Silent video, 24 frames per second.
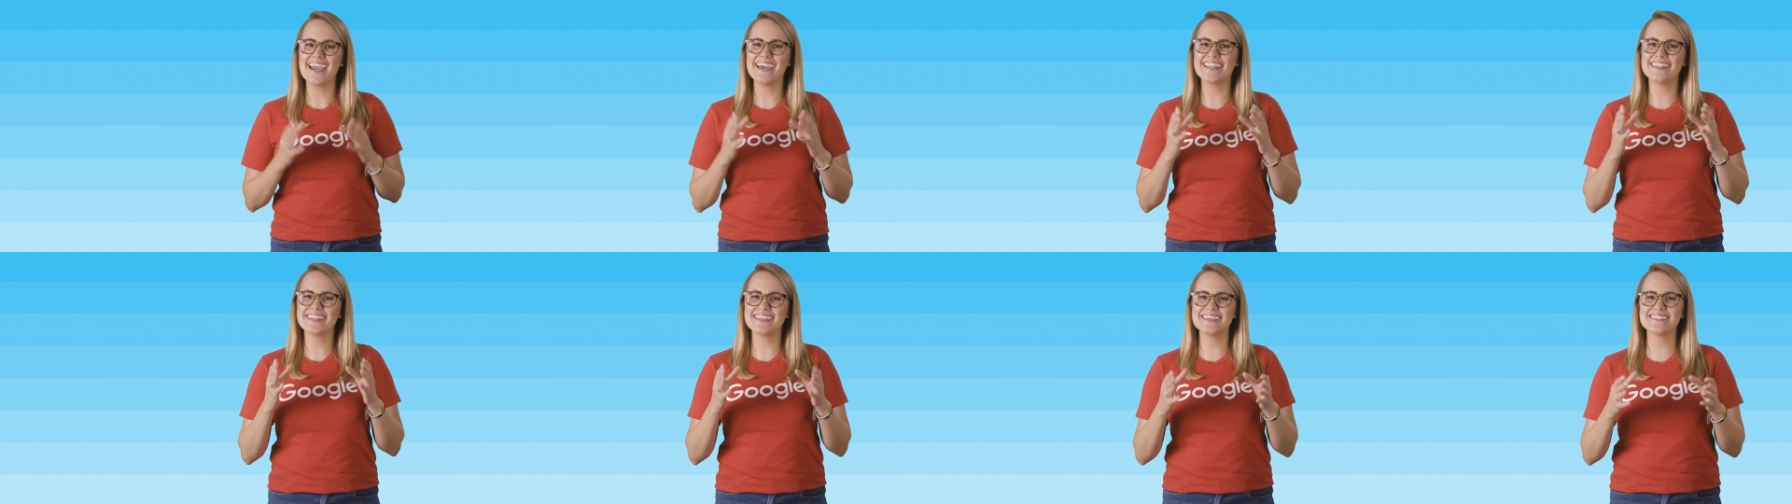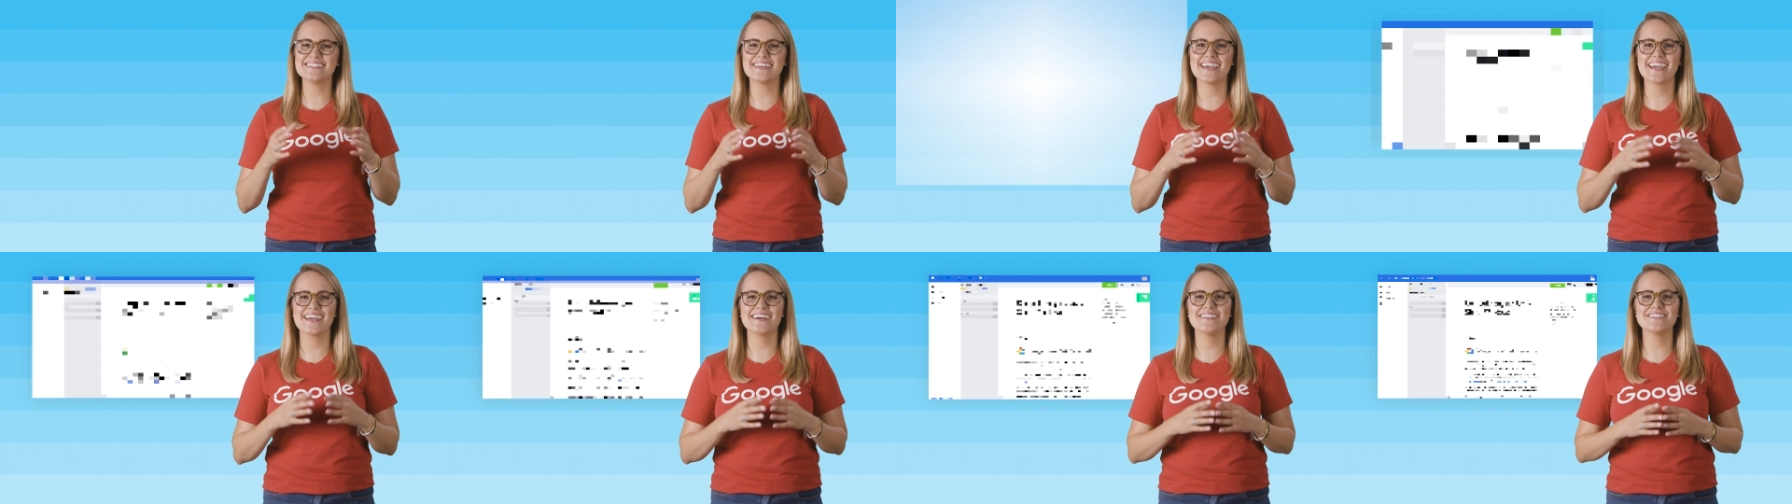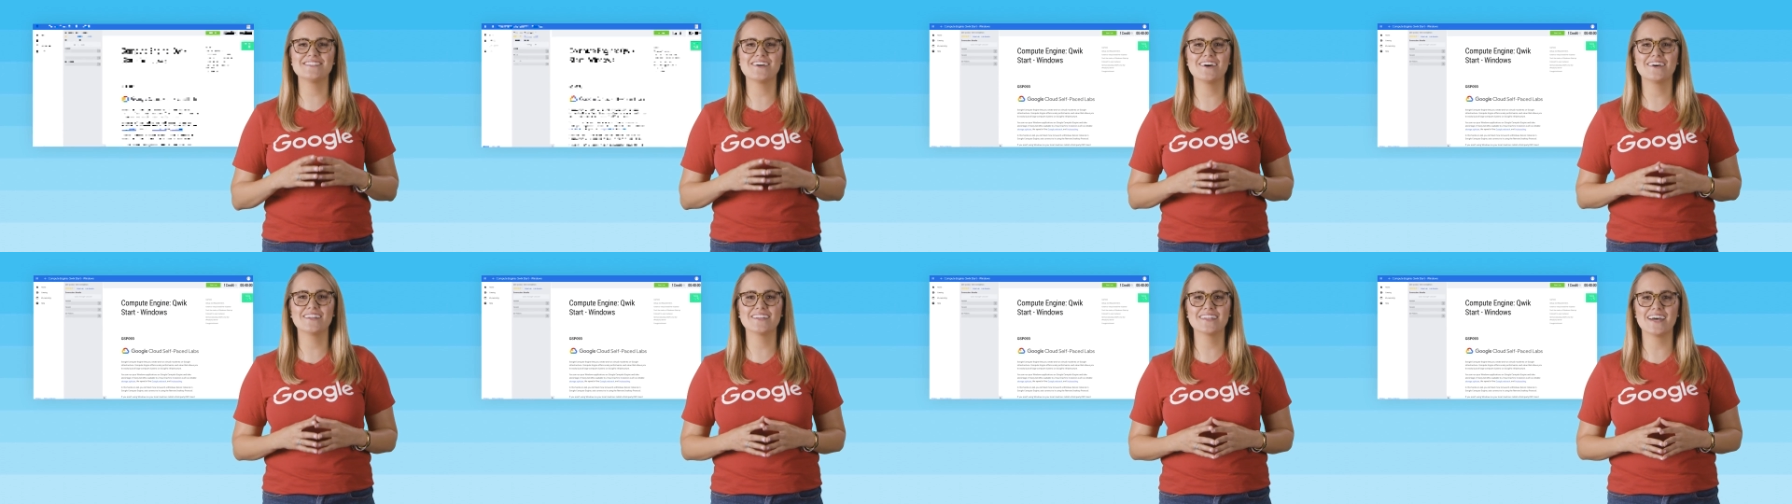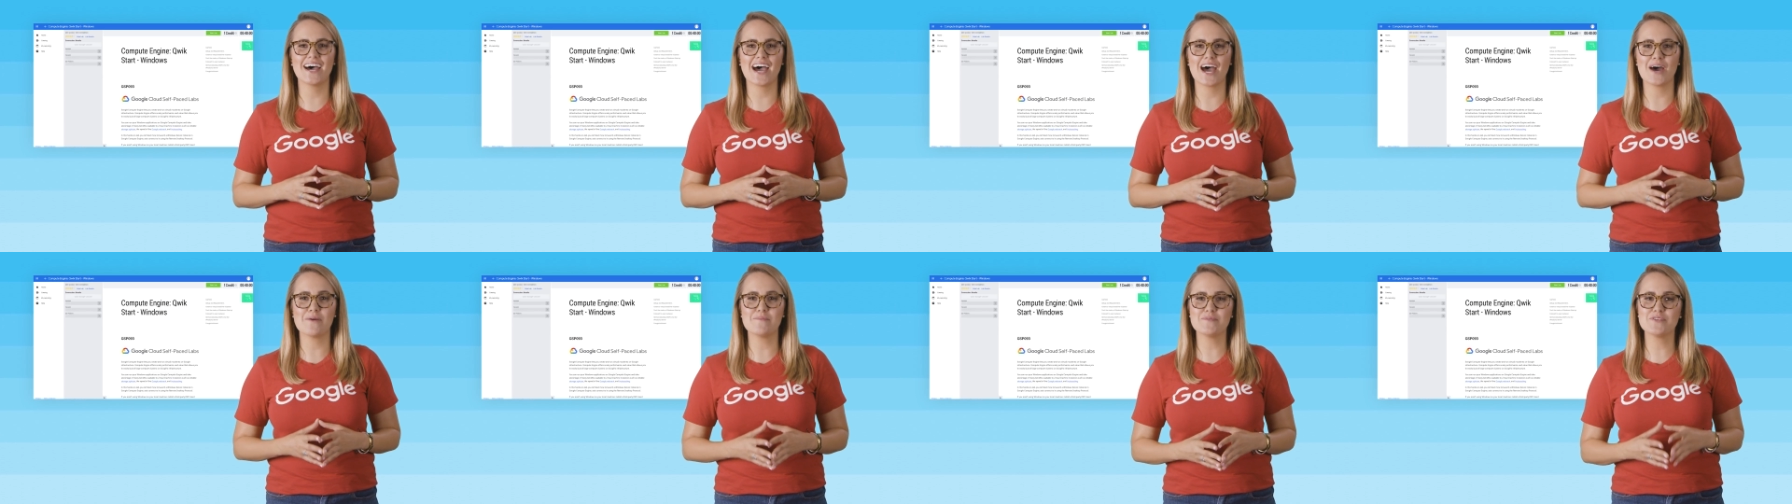In this hands-on
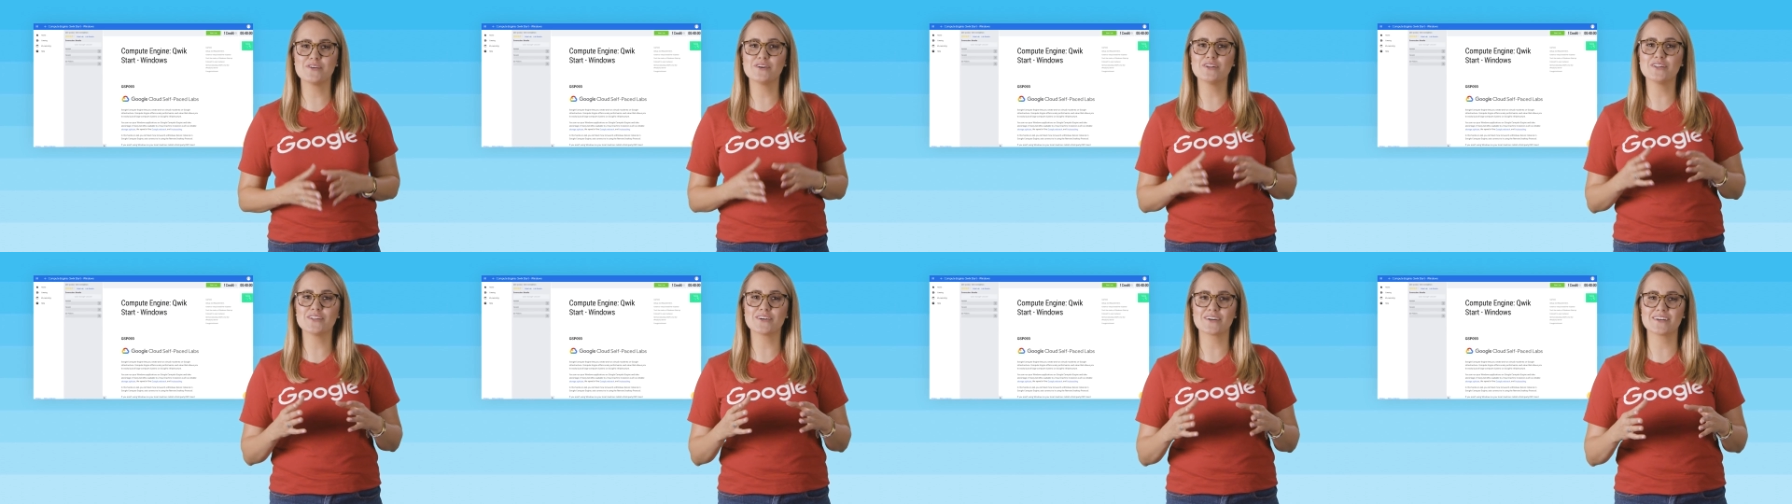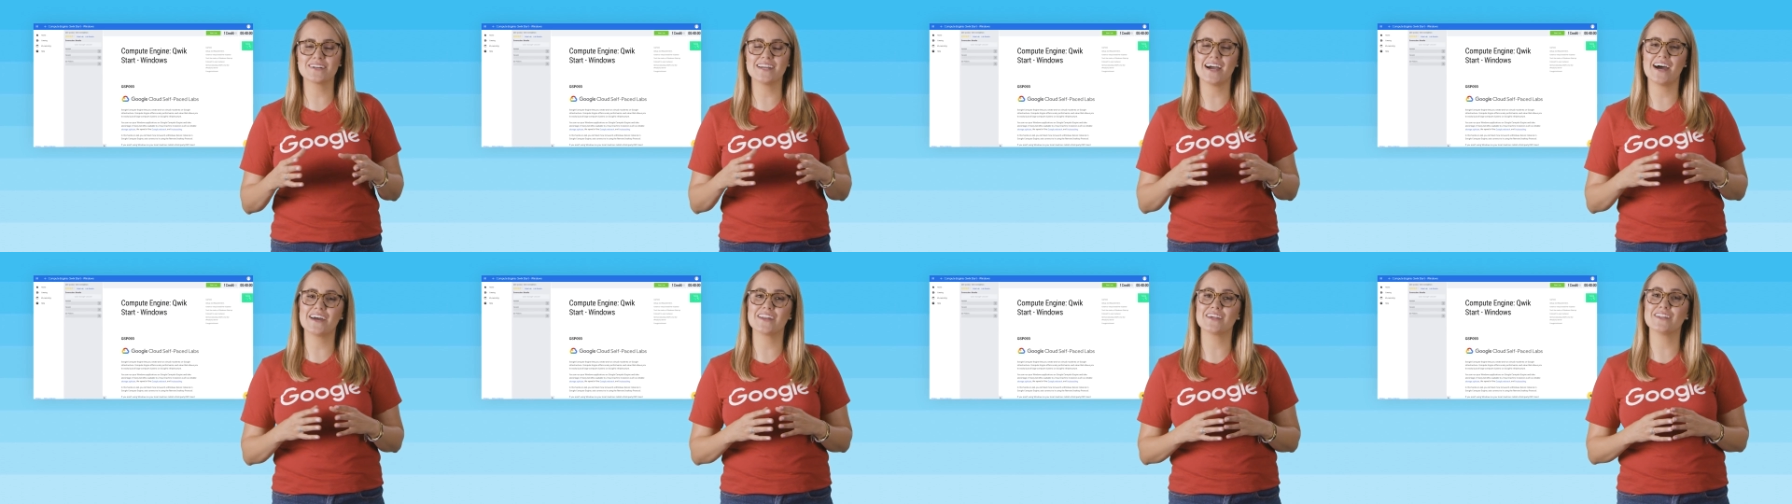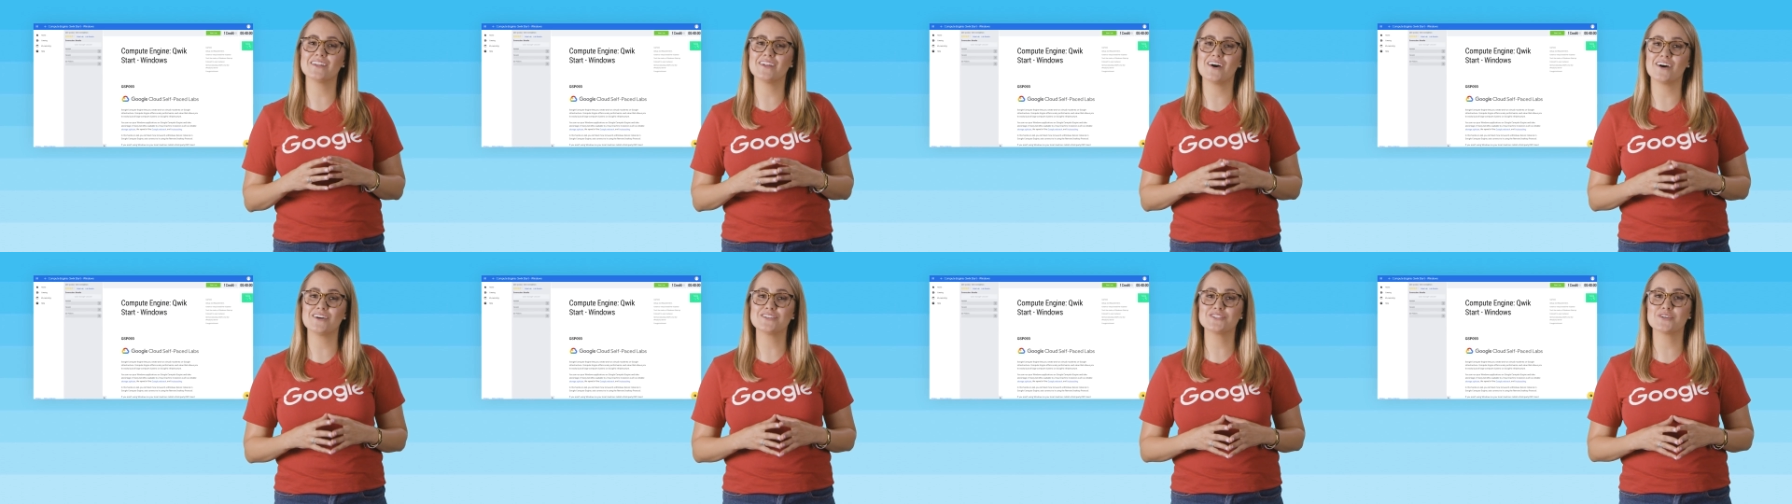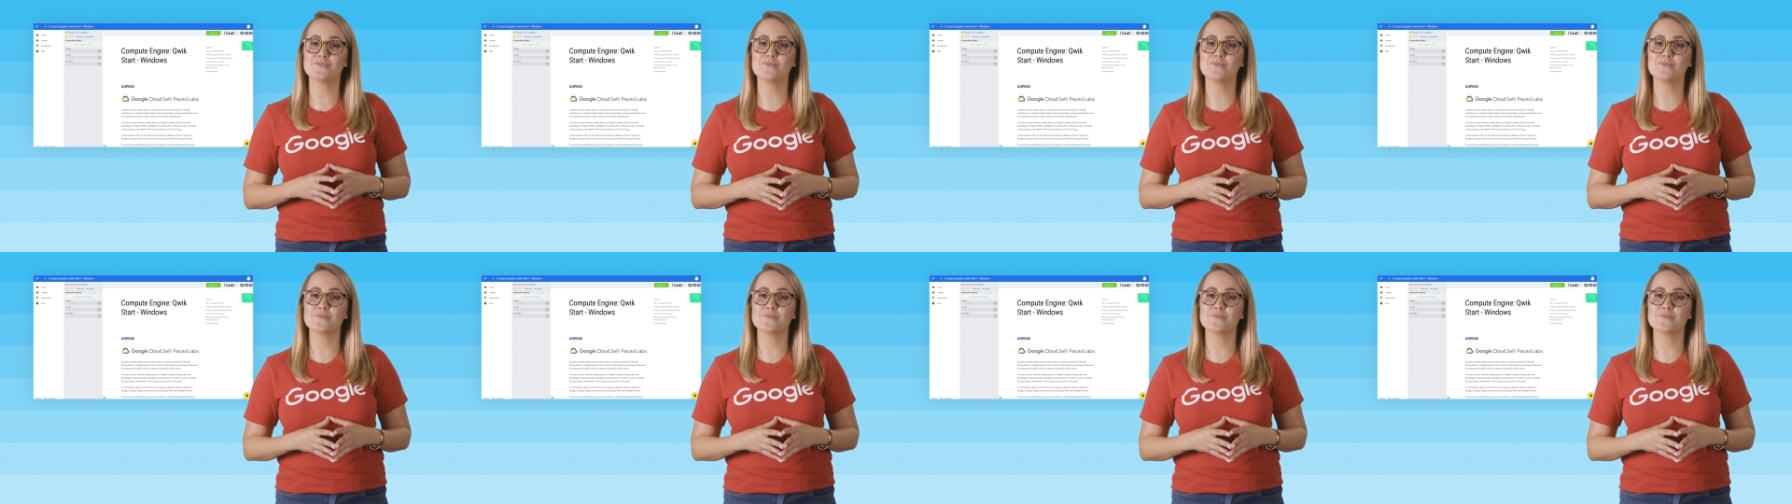lab, you'll learn how to launch